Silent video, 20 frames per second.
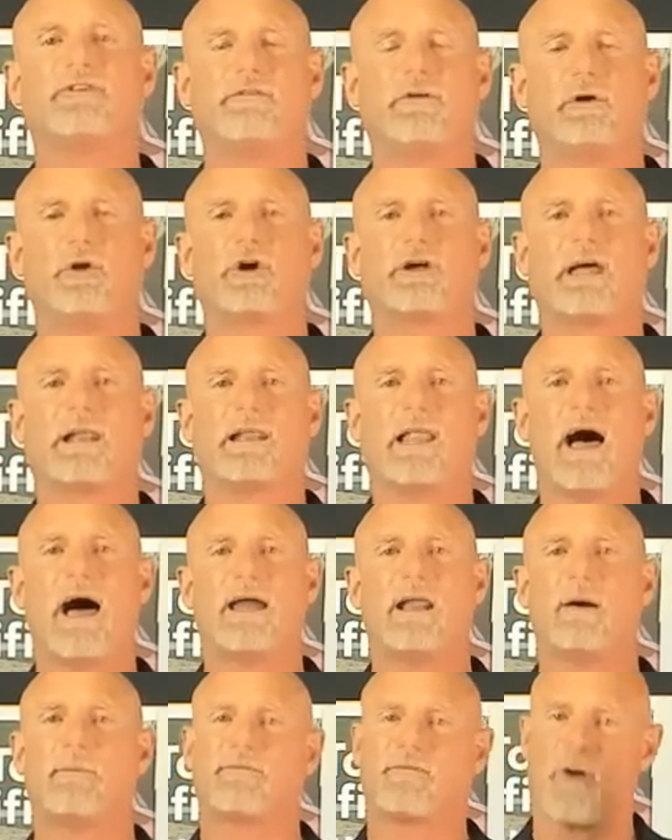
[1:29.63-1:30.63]
if you look at
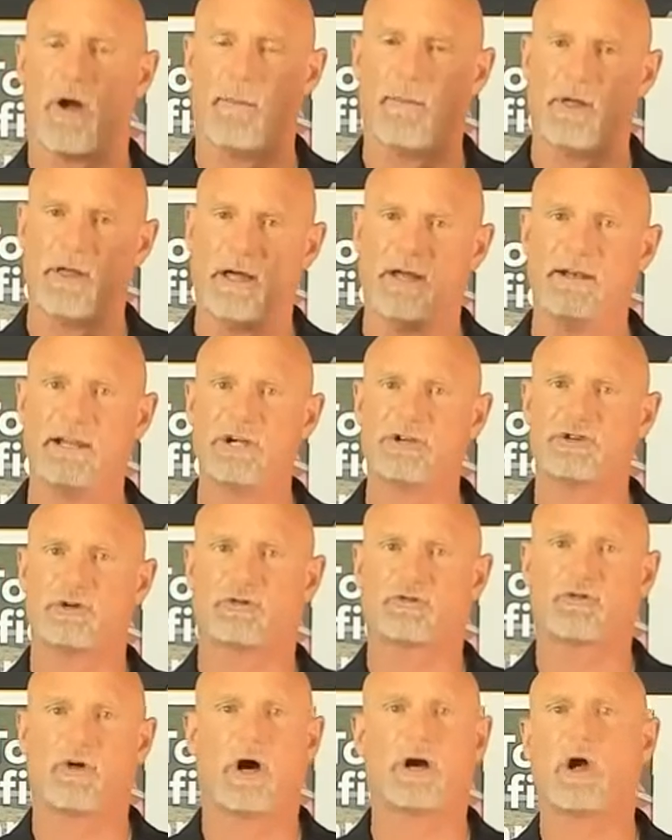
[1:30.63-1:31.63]
lineup from initial
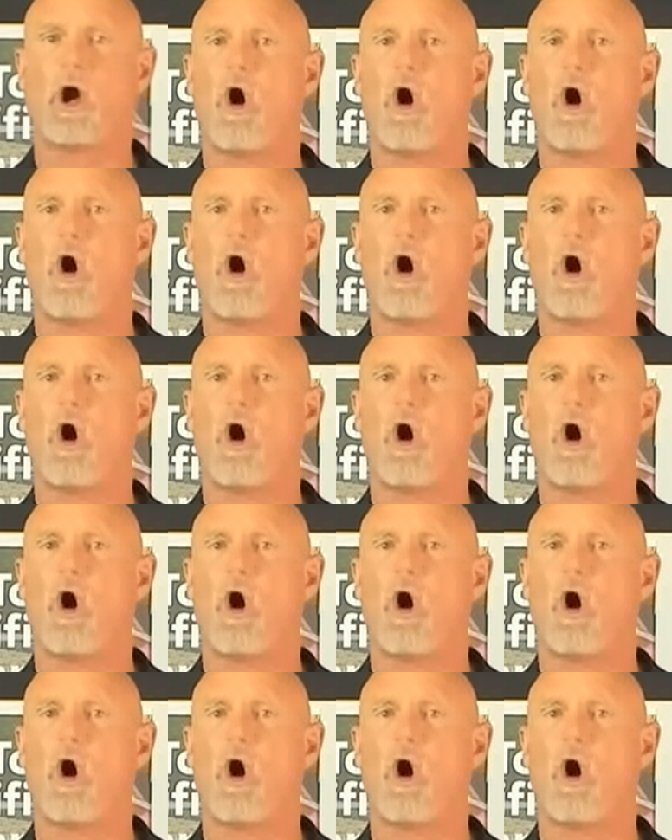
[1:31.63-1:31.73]
truck